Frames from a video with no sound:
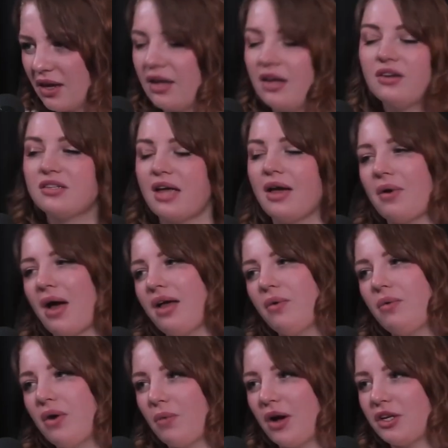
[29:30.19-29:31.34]
Here's I, I don't
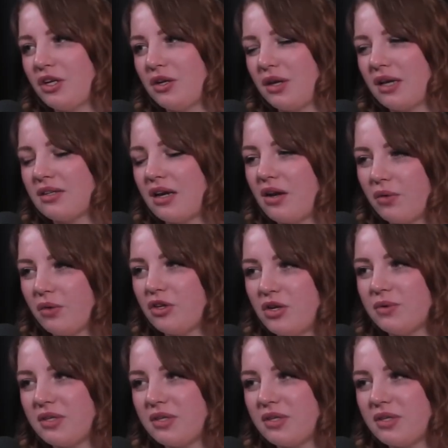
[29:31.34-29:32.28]
want to watch it because I know that she